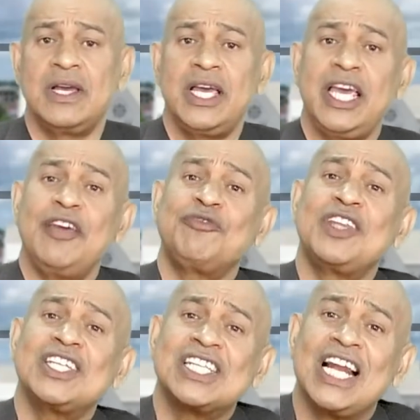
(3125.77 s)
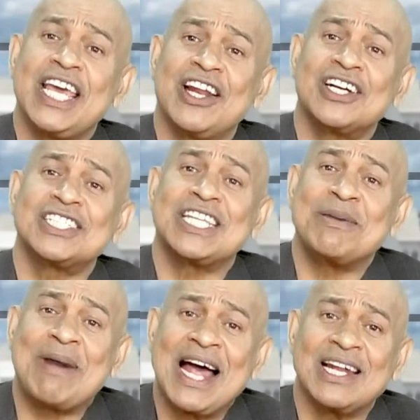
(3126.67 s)
if these leaders
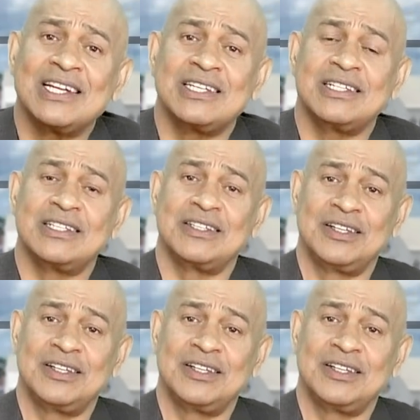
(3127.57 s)
demand